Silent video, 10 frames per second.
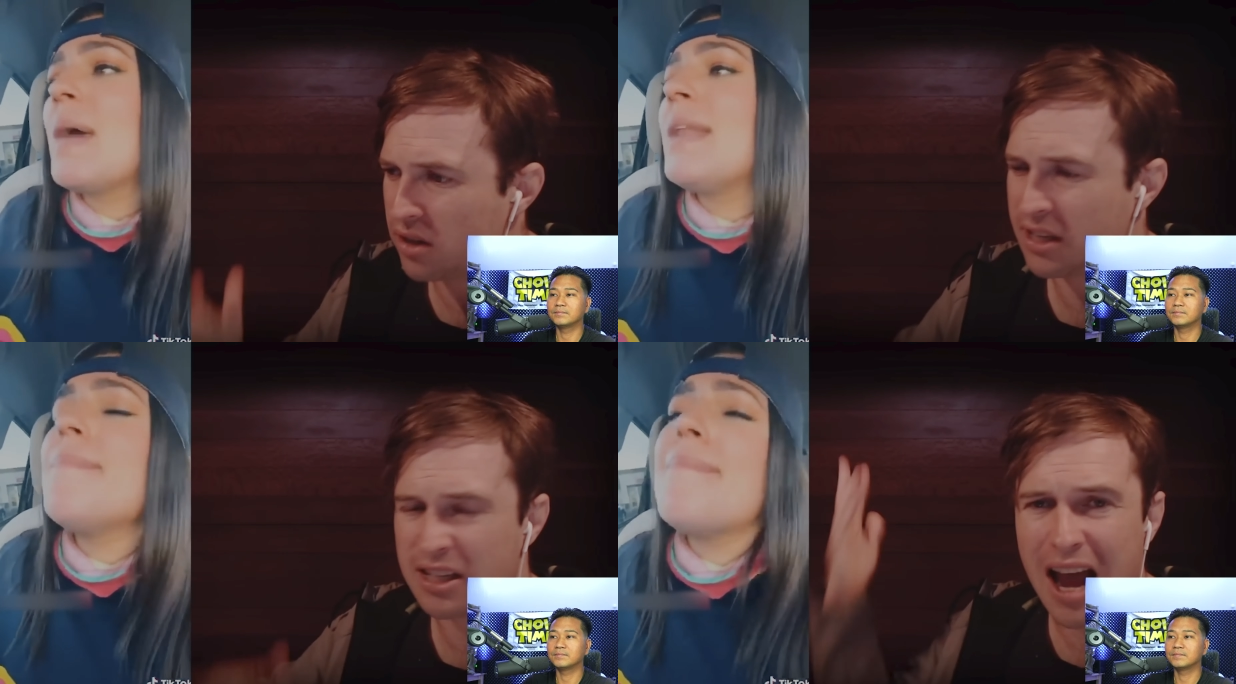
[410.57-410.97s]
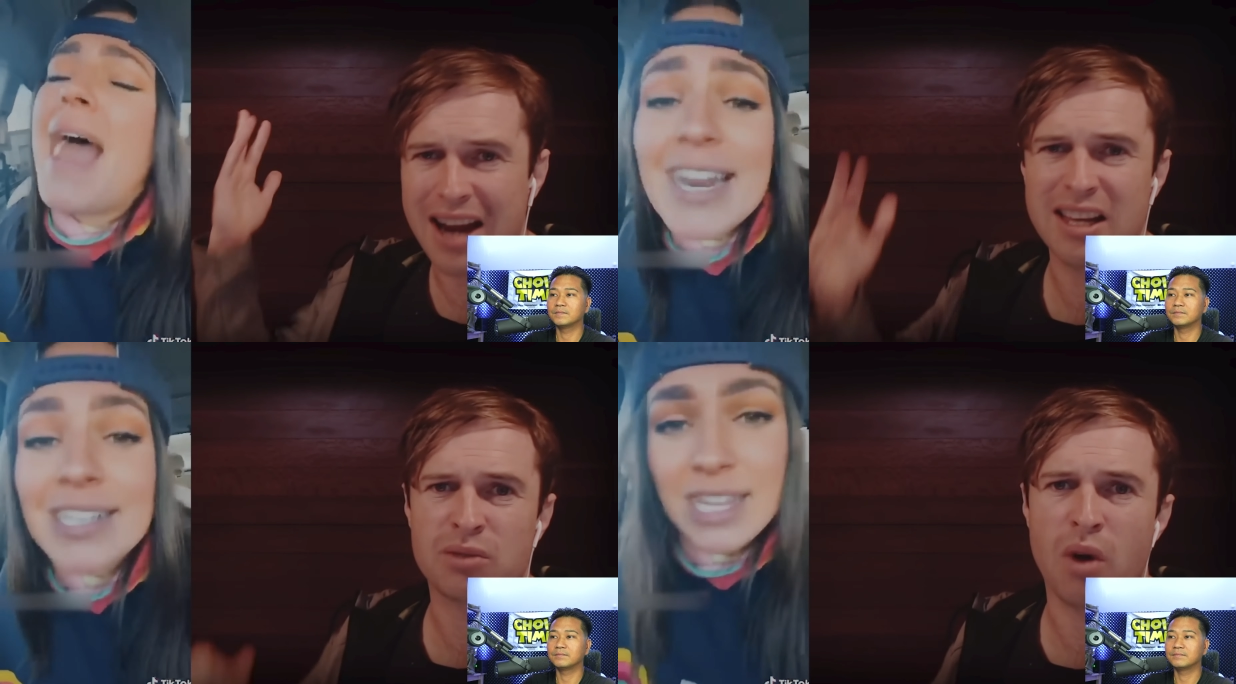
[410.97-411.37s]

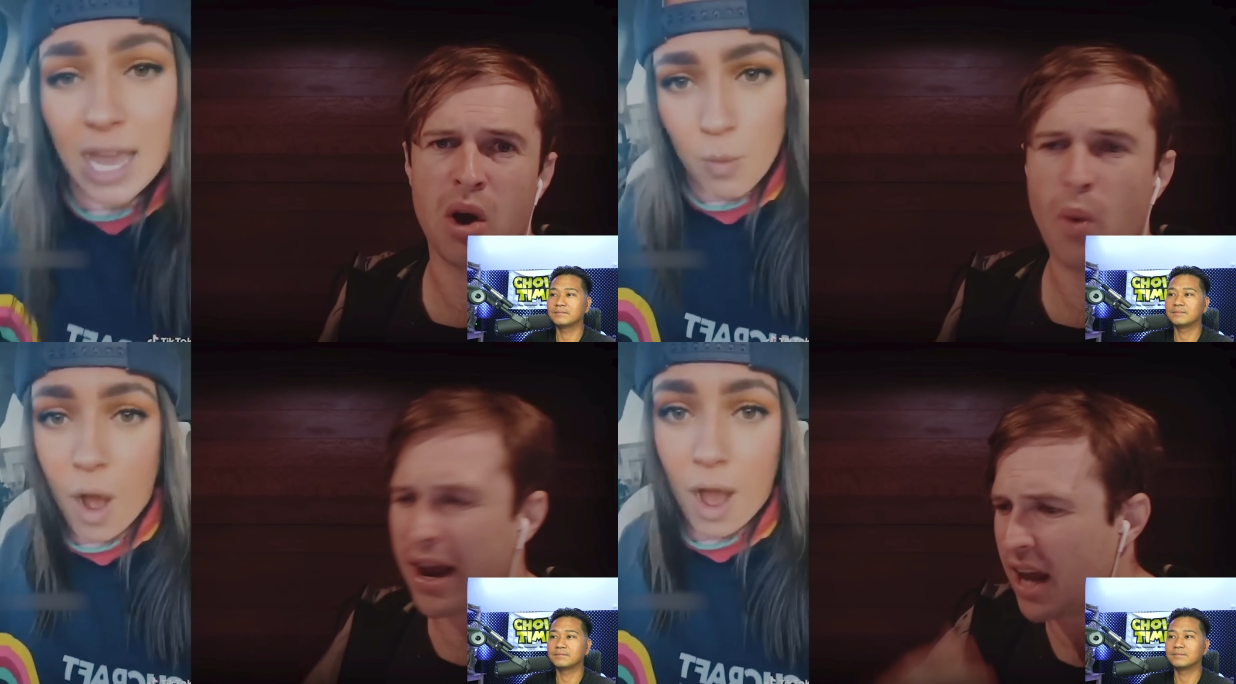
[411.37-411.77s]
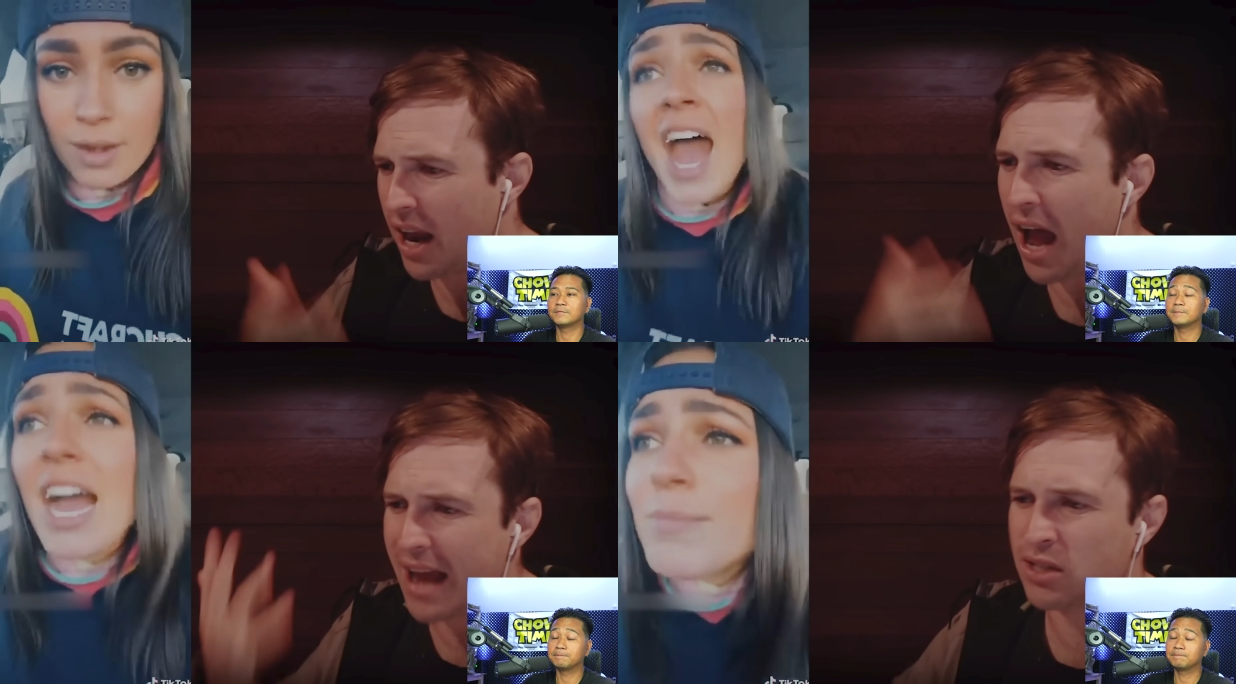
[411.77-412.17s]
Speaker 1: Society is wrong. Why can't
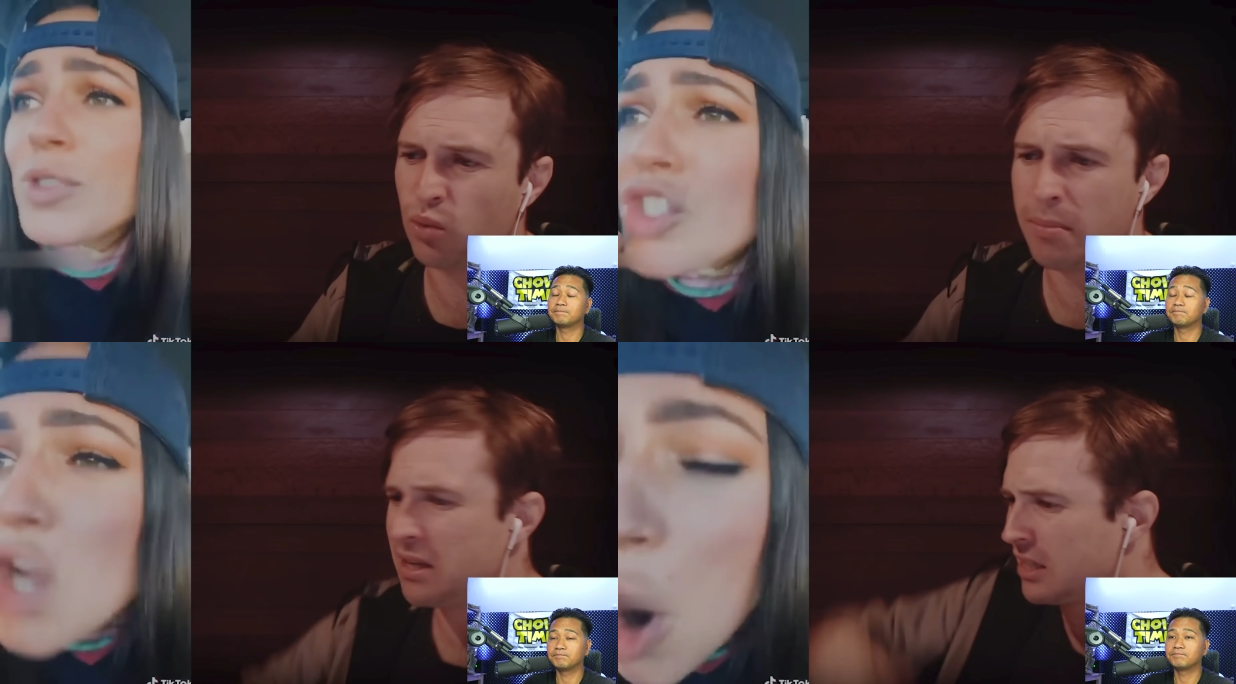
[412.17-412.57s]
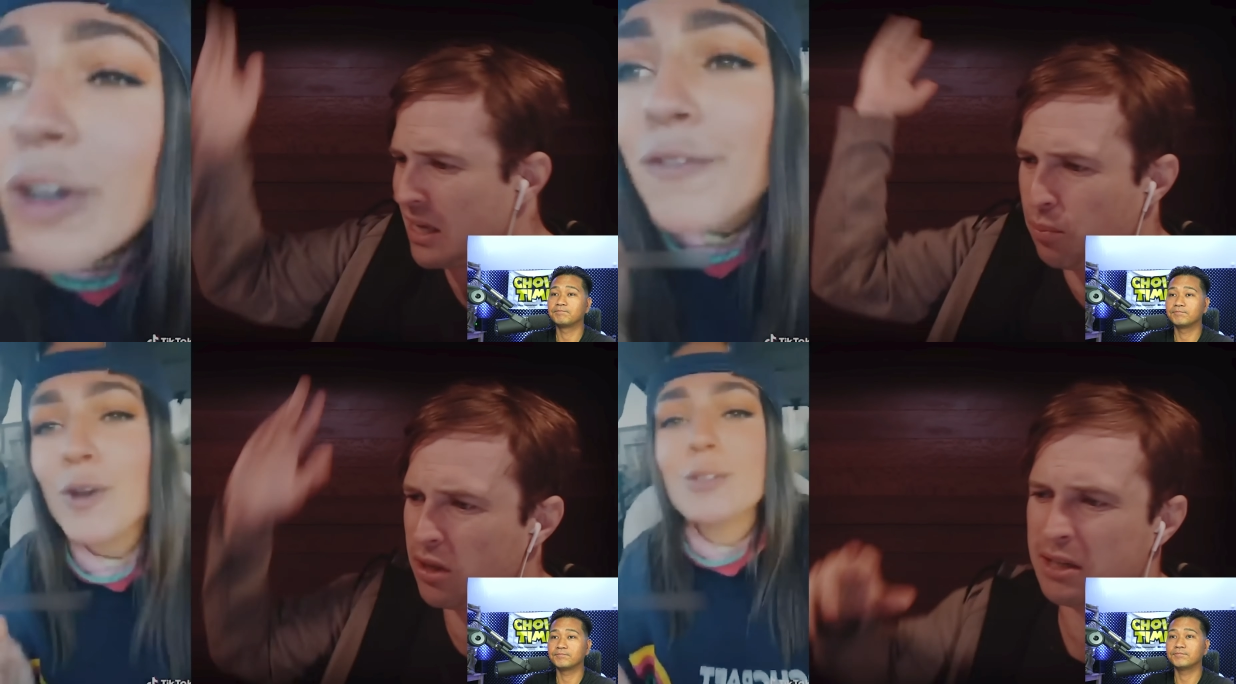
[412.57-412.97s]
I as a woman
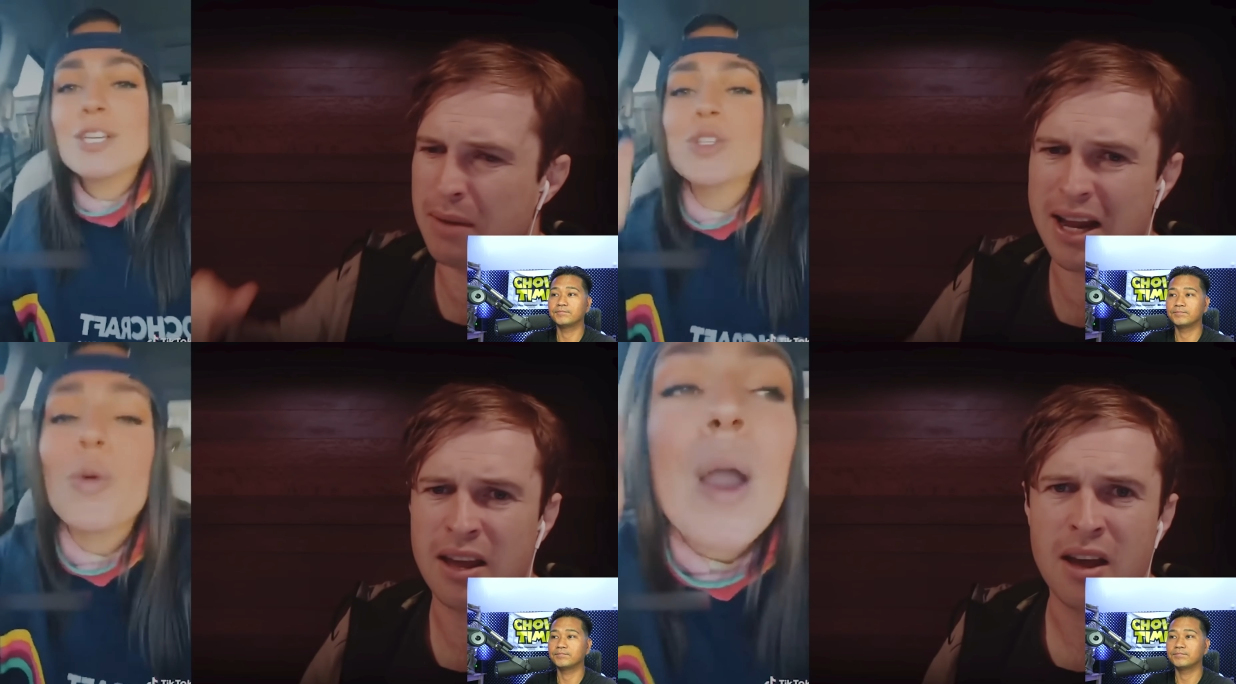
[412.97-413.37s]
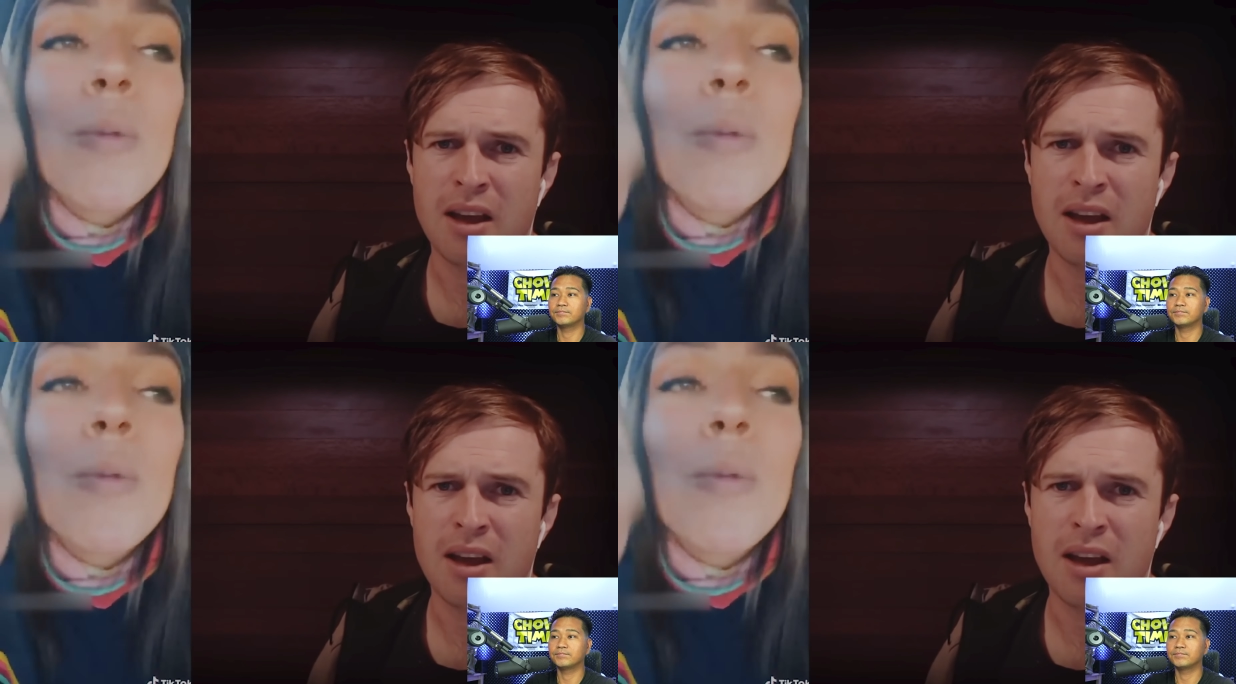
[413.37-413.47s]
sleep with as many